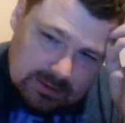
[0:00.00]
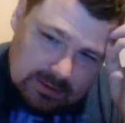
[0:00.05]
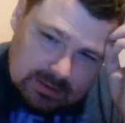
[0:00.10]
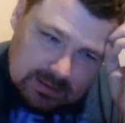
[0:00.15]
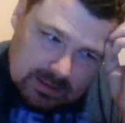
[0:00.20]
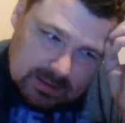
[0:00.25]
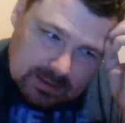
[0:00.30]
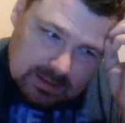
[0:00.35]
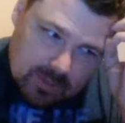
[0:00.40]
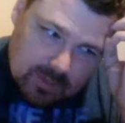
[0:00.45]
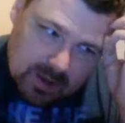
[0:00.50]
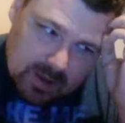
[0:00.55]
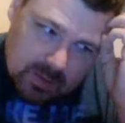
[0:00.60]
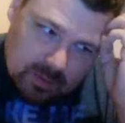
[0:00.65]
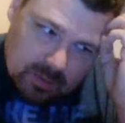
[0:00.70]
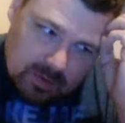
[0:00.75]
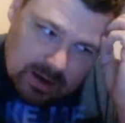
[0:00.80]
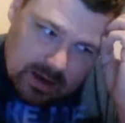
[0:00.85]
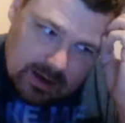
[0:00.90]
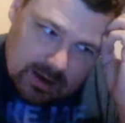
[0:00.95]
of
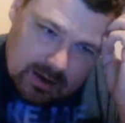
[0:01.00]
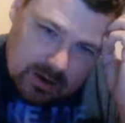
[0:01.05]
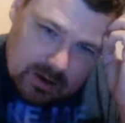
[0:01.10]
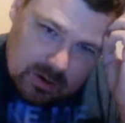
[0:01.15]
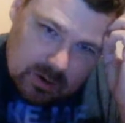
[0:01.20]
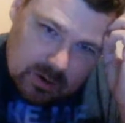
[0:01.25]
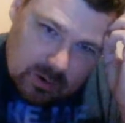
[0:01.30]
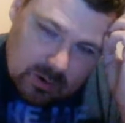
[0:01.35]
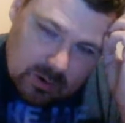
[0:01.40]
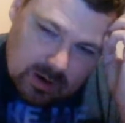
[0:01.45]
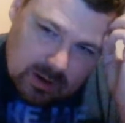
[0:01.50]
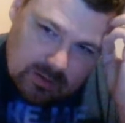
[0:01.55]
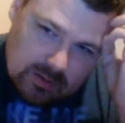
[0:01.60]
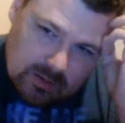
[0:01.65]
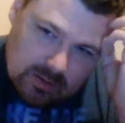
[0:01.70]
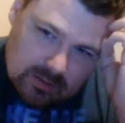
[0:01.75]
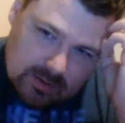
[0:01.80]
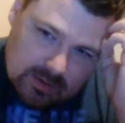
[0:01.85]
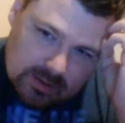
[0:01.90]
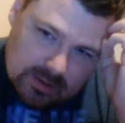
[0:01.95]
people that I know
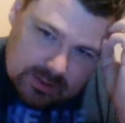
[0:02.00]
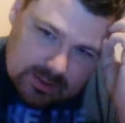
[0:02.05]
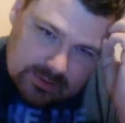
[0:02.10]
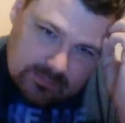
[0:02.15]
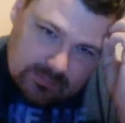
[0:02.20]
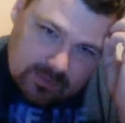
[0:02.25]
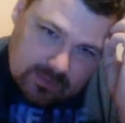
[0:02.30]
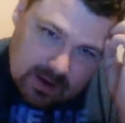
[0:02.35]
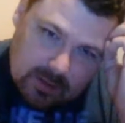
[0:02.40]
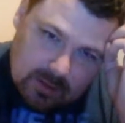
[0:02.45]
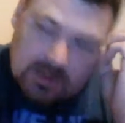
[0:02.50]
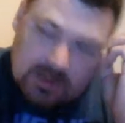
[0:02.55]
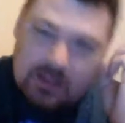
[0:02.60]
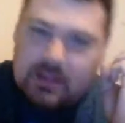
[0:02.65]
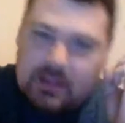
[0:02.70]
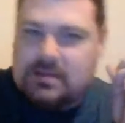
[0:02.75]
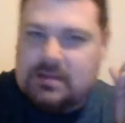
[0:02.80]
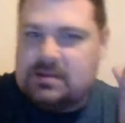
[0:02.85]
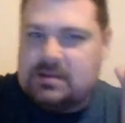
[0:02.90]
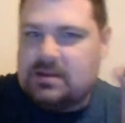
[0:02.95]
other than just family
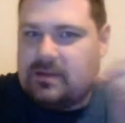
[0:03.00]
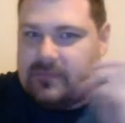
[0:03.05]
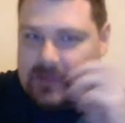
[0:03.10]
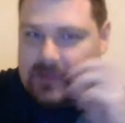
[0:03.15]
and stuff like